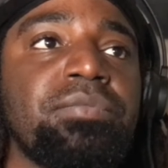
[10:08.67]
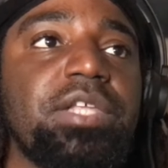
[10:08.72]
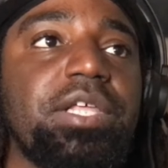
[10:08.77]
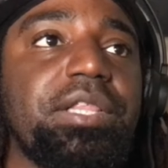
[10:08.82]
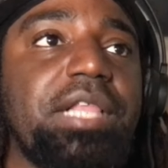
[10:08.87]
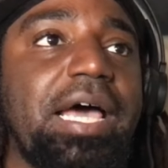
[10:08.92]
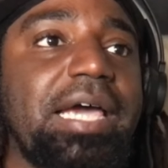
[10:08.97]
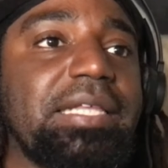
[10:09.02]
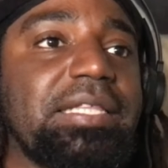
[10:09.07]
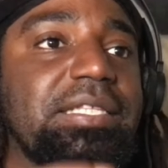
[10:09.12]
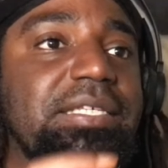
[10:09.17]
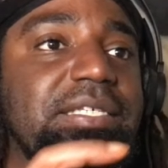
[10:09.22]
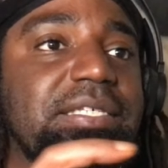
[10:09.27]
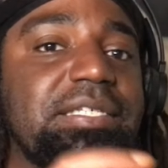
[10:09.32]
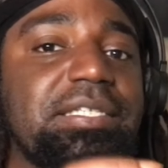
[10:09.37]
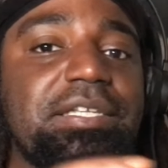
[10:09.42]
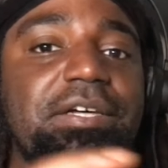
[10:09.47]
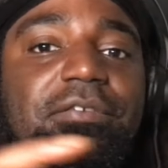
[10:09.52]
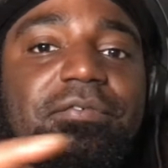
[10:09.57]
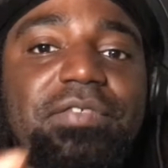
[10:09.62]
like the
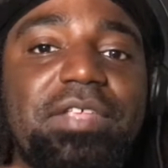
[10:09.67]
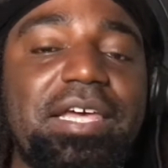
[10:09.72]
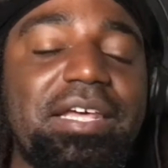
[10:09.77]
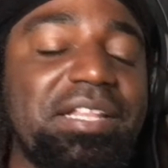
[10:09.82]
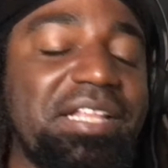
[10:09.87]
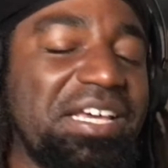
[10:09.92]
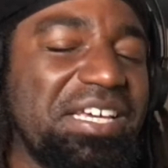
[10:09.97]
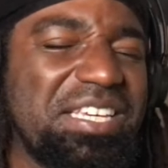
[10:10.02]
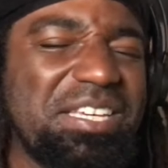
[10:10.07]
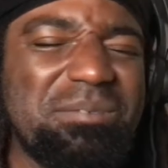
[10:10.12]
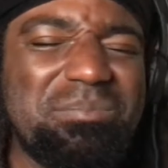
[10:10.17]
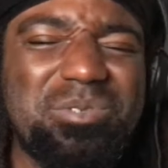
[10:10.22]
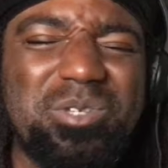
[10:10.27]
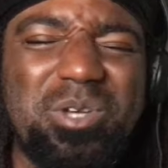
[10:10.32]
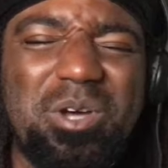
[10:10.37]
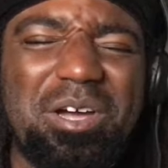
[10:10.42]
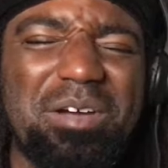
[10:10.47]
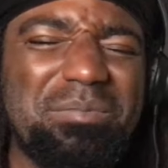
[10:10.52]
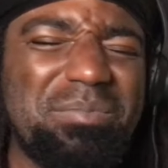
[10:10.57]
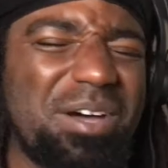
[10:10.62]
stuff that like him
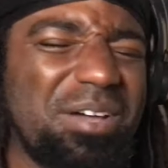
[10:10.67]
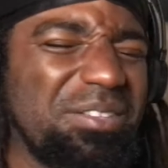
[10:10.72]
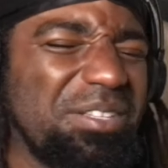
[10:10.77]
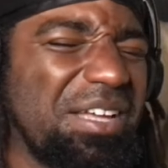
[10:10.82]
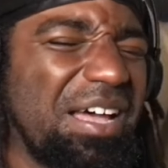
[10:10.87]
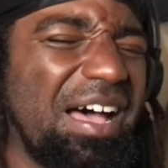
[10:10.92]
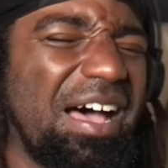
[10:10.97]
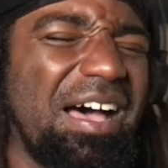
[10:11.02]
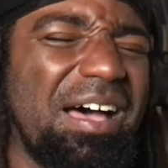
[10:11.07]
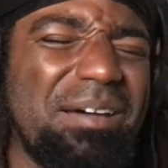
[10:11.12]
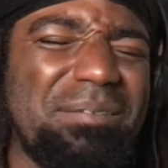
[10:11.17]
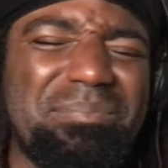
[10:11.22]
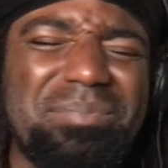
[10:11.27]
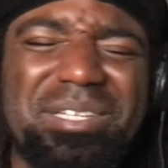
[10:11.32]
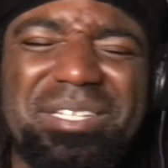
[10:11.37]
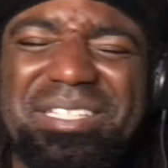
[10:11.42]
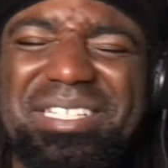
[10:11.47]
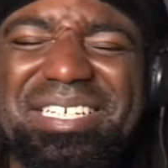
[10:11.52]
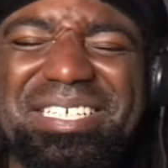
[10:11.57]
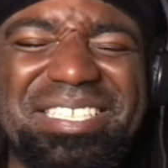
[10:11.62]
talk about the
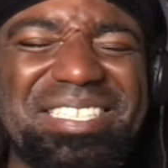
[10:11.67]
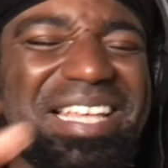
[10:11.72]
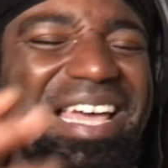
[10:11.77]
ovulus,